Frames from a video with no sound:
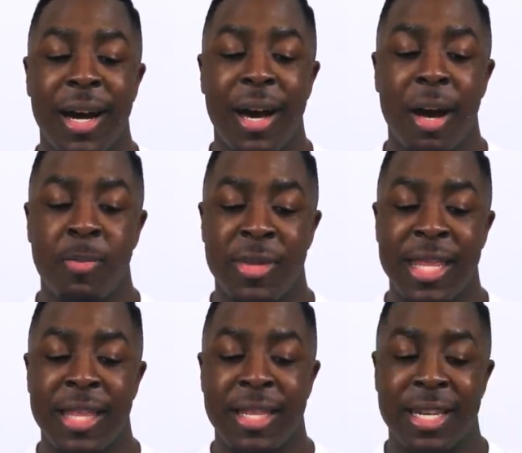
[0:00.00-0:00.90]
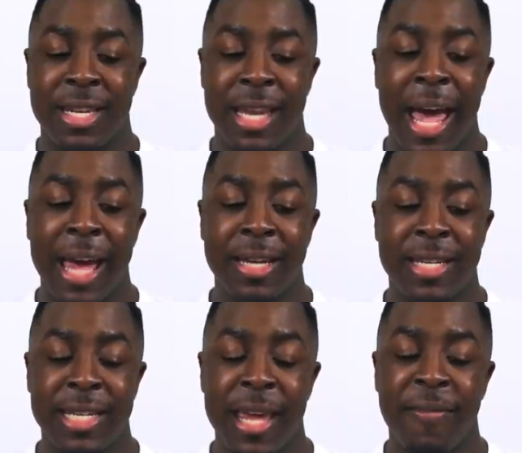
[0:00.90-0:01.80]
um, not
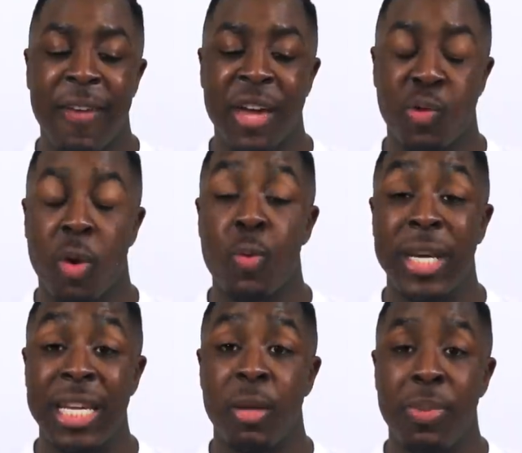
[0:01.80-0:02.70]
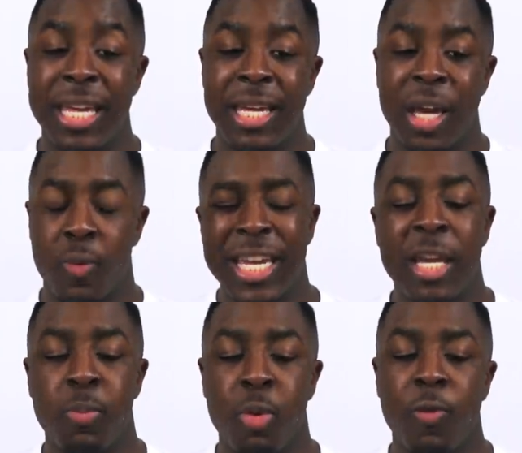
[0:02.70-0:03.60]
steadfast where we need to be and we
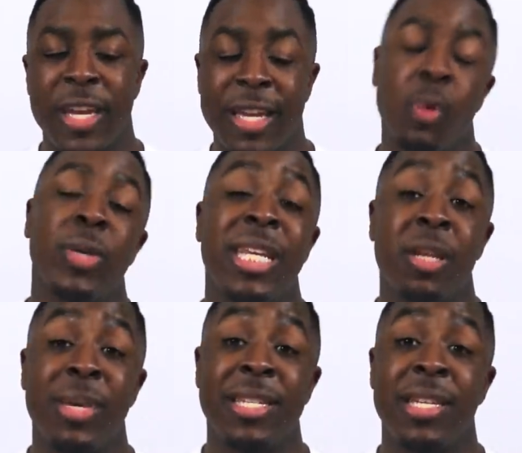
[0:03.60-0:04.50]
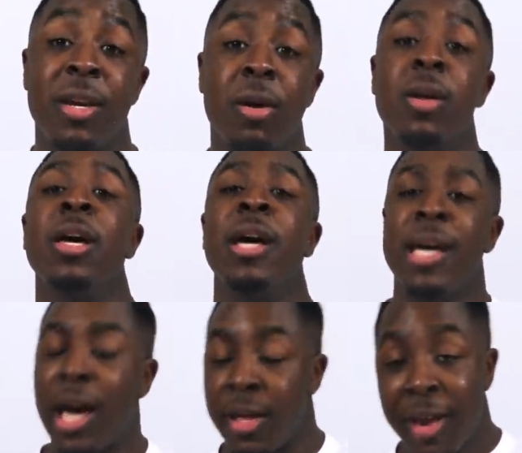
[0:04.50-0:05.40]
keep moving and we need to be still
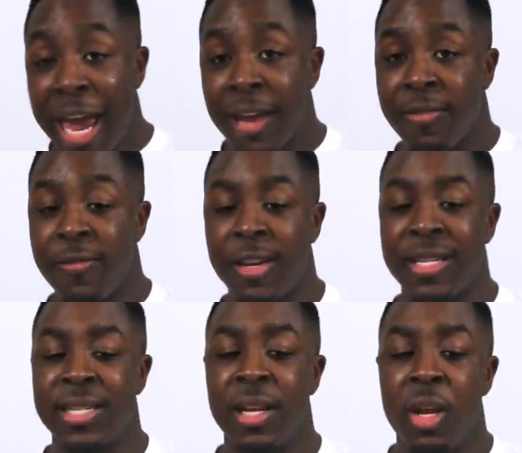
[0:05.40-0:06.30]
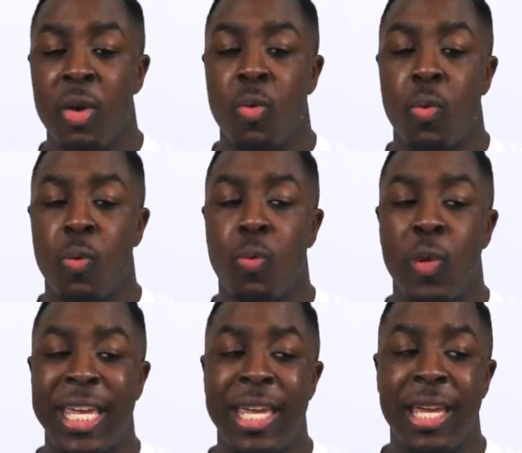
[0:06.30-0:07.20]
other half of us,
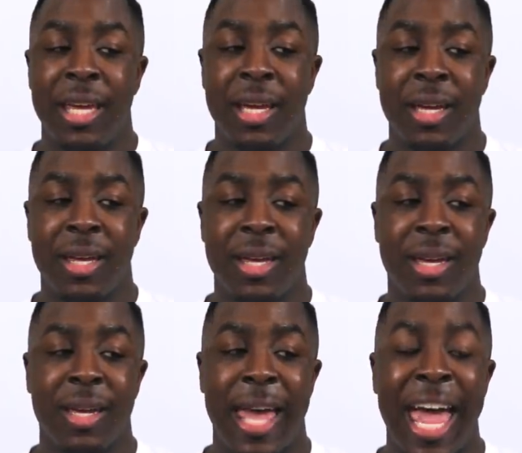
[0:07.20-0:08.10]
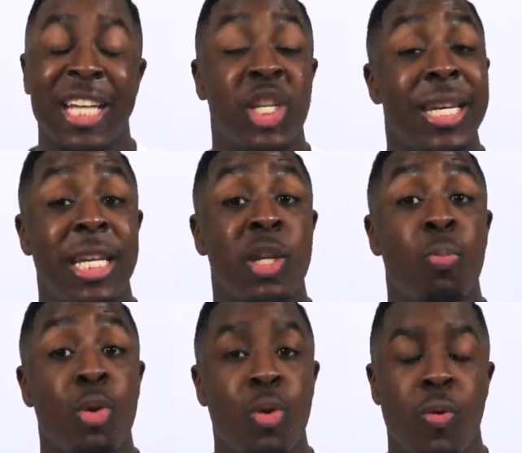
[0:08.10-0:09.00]
we actually need to
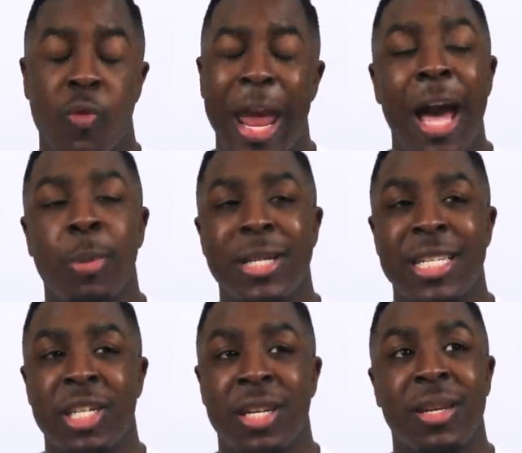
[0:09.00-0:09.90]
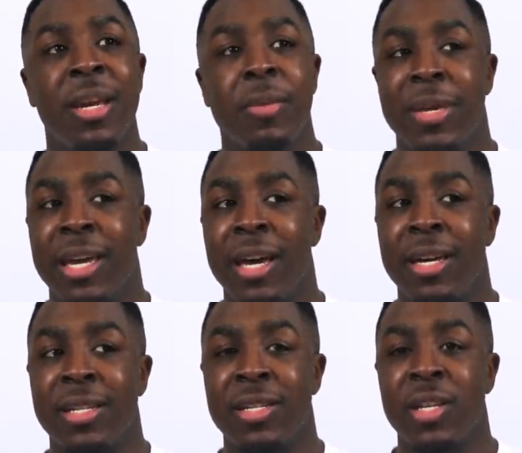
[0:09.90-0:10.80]
move or out of position
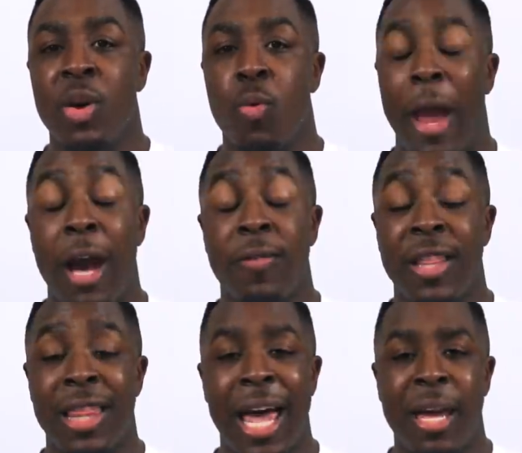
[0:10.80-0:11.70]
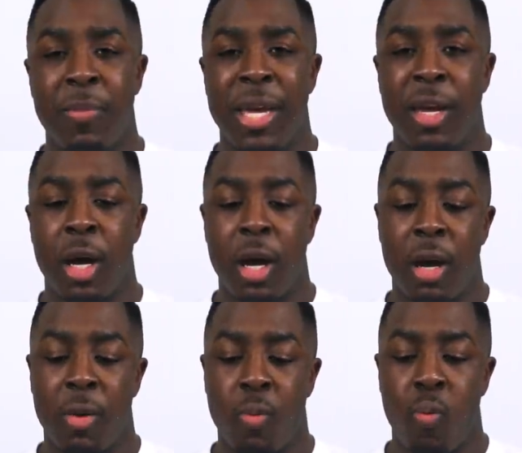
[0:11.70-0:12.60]
because we're out of alignment
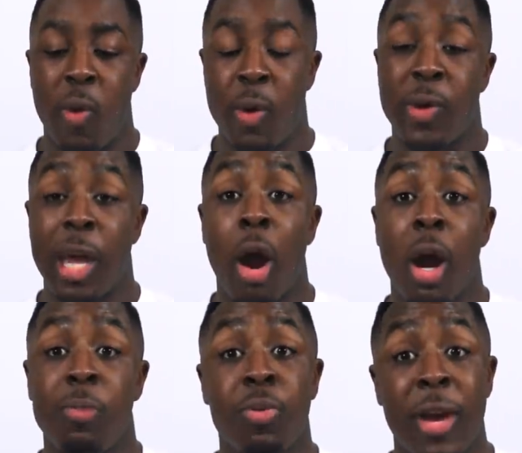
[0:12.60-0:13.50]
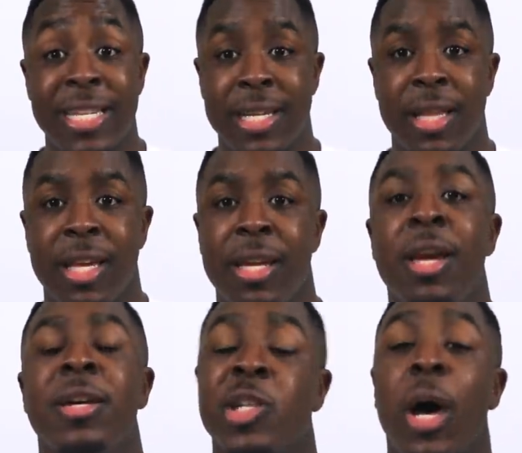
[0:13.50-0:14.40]
um, where we are presently.
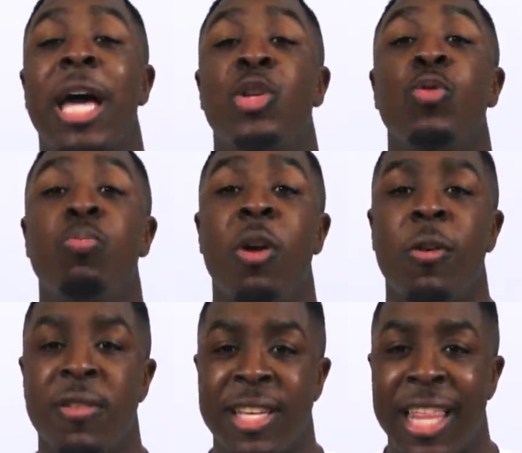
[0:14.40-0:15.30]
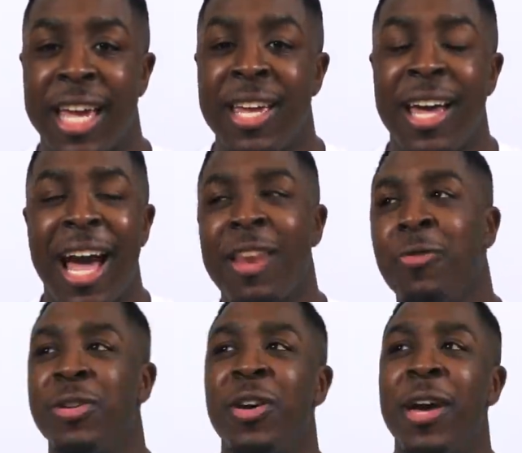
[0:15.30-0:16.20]
So I do both. Like I
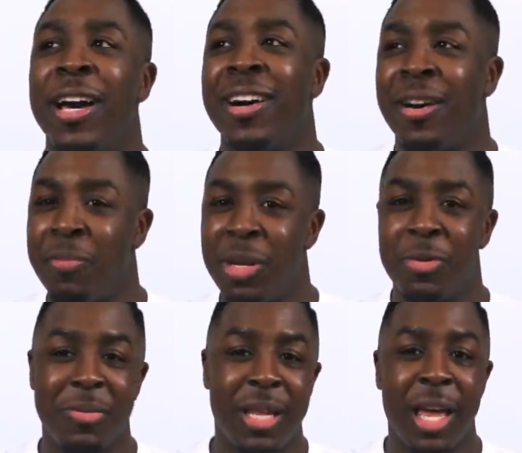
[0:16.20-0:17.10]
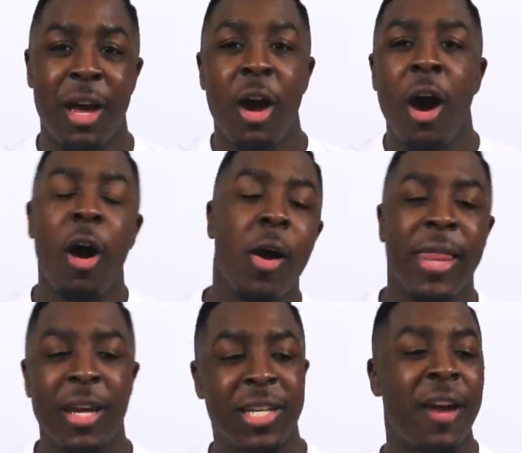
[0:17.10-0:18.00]
don't want to know uh, people will be like,
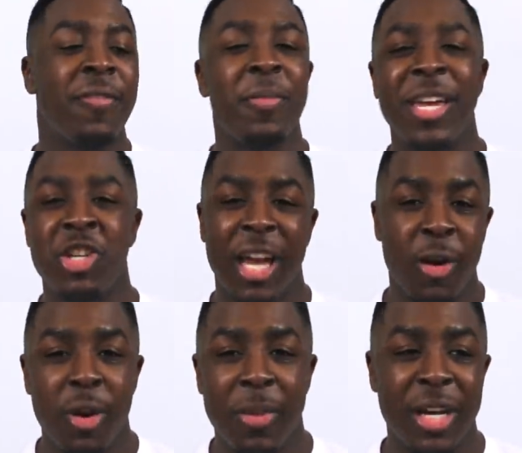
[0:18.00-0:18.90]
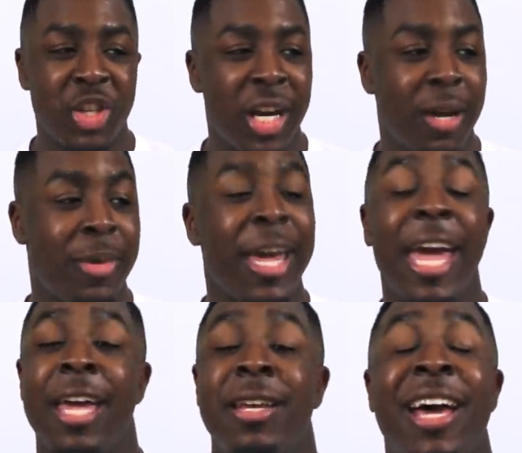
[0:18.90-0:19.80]
"Oh, that was confirmation. I quit my job,
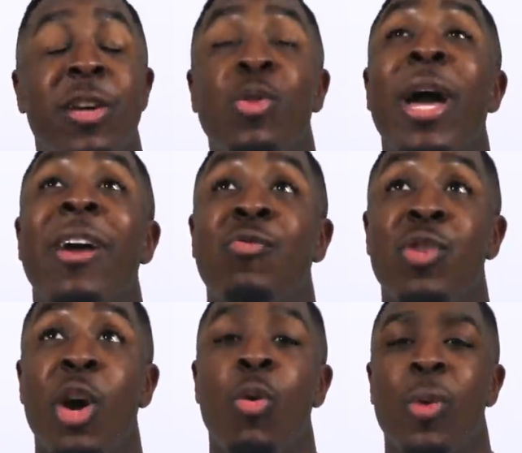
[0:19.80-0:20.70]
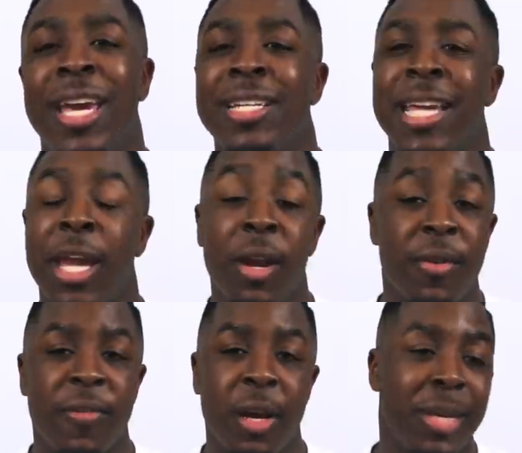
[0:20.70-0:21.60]
and now you have no way to take care of
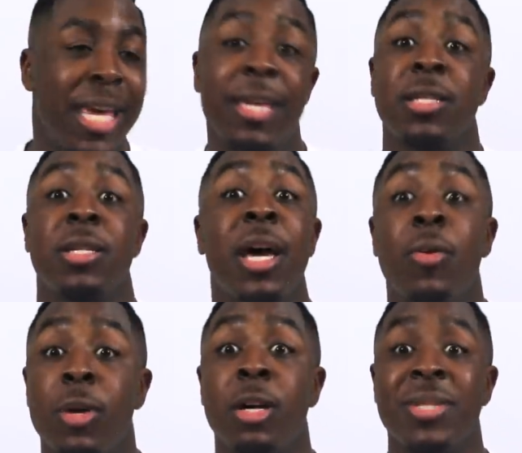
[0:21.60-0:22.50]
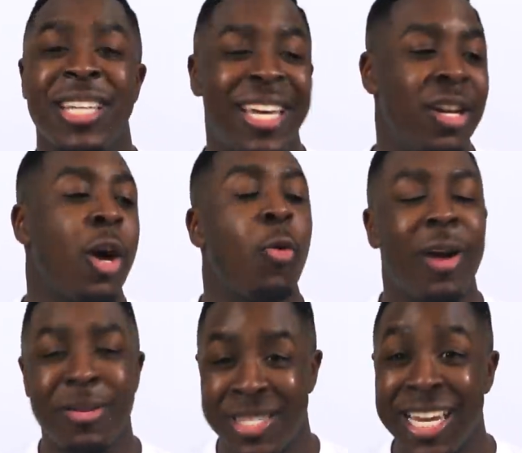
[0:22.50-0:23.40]
your family." That is not what I'm saying.
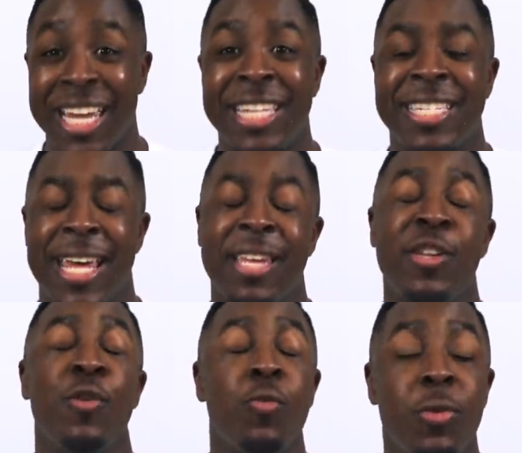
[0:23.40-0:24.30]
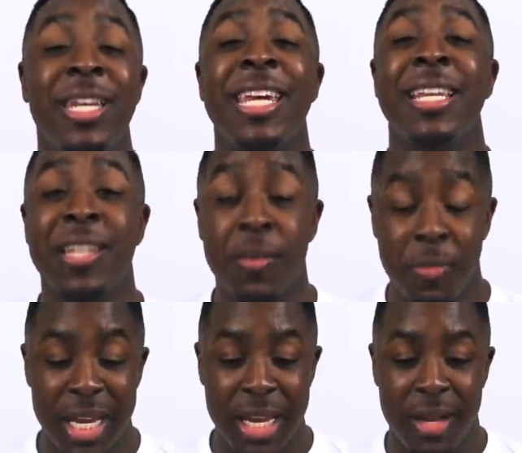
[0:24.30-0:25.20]
What I'm saying is that you need to
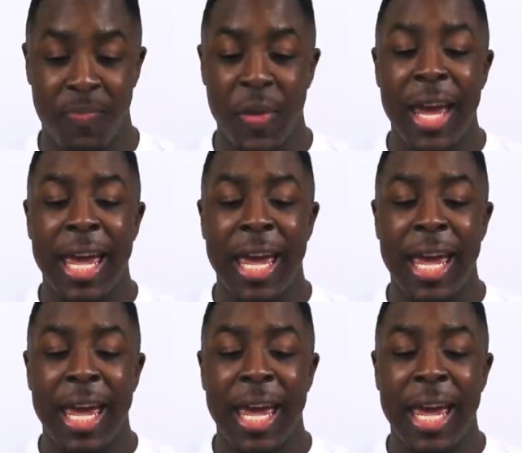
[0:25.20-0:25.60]
be